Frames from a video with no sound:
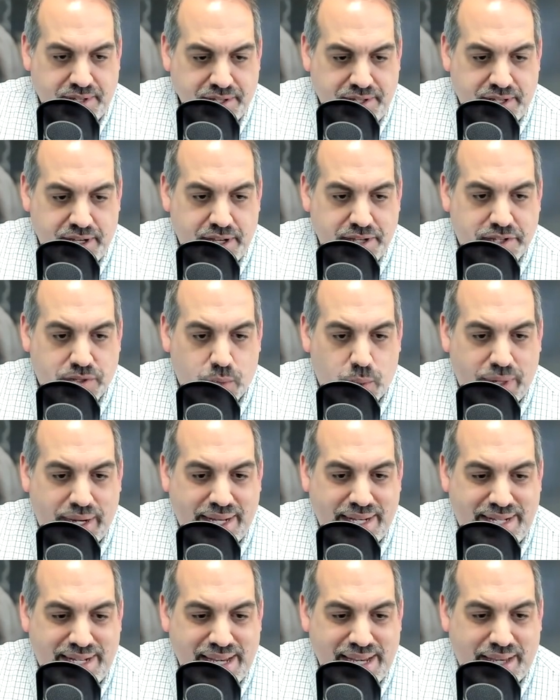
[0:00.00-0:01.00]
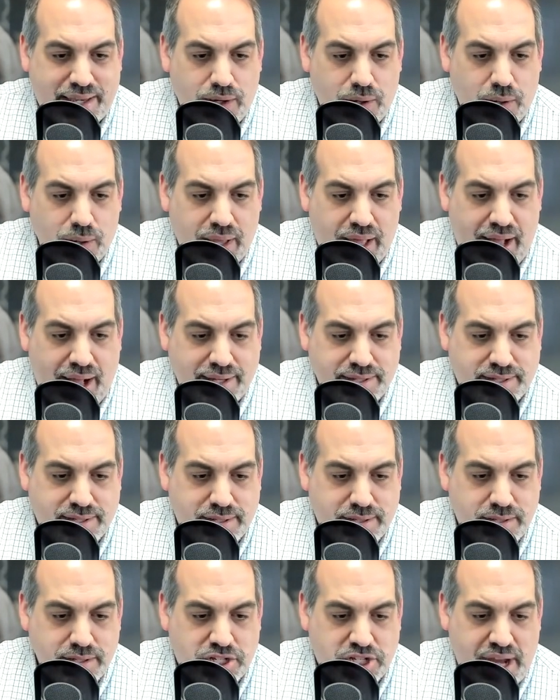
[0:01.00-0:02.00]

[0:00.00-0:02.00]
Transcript: This is ridiculous.